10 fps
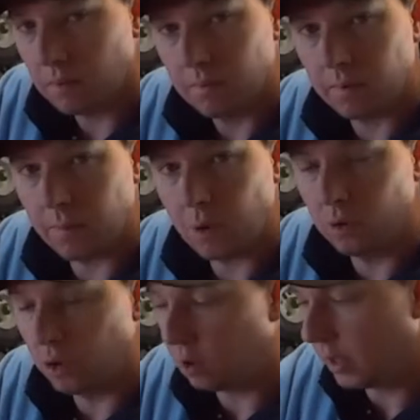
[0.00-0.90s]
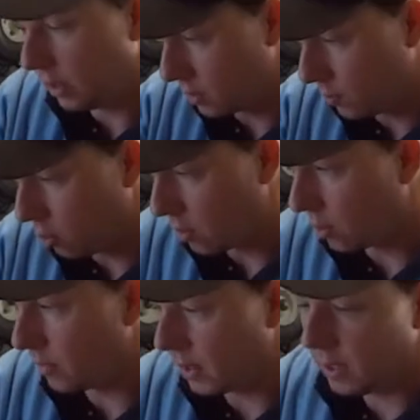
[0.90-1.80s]
with the pool noodle there to support the
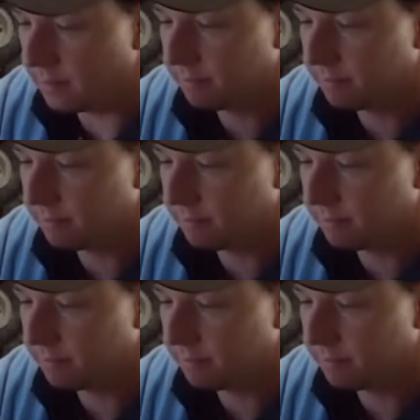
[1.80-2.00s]
bottom there,